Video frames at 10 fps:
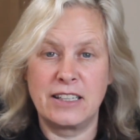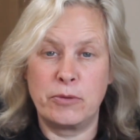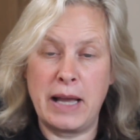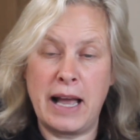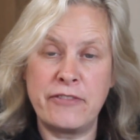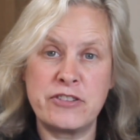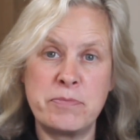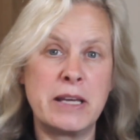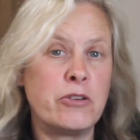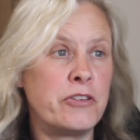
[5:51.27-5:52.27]
We have to
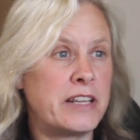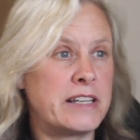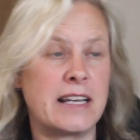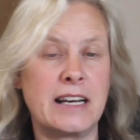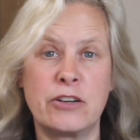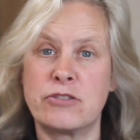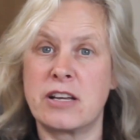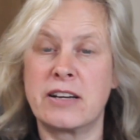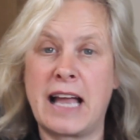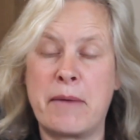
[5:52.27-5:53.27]
be authentically yours
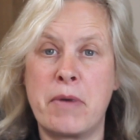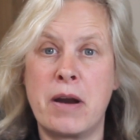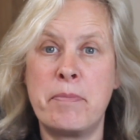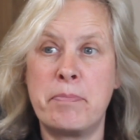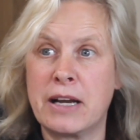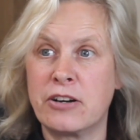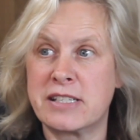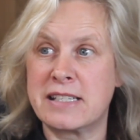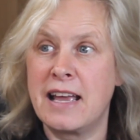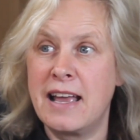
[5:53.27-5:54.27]
on camera because